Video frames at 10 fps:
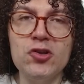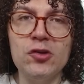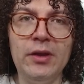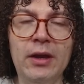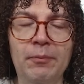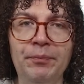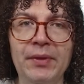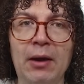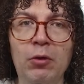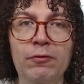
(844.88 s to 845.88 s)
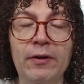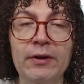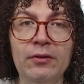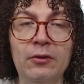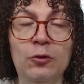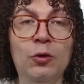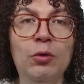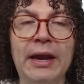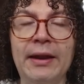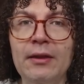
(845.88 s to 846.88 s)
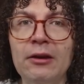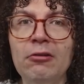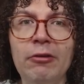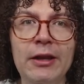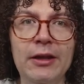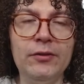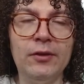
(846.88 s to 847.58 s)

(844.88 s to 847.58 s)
then I will first do like an internal release.